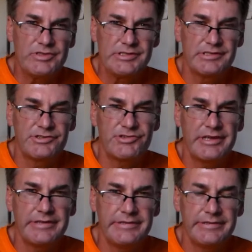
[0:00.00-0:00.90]
This is
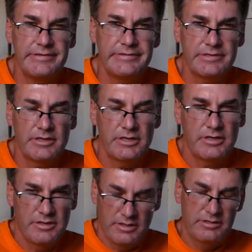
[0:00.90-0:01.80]
Trend News.
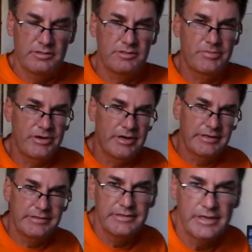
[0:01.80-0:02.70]
Till tomorrow
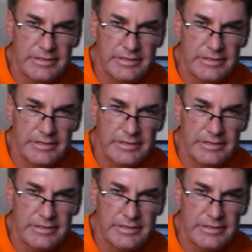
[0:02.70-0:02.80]
night, good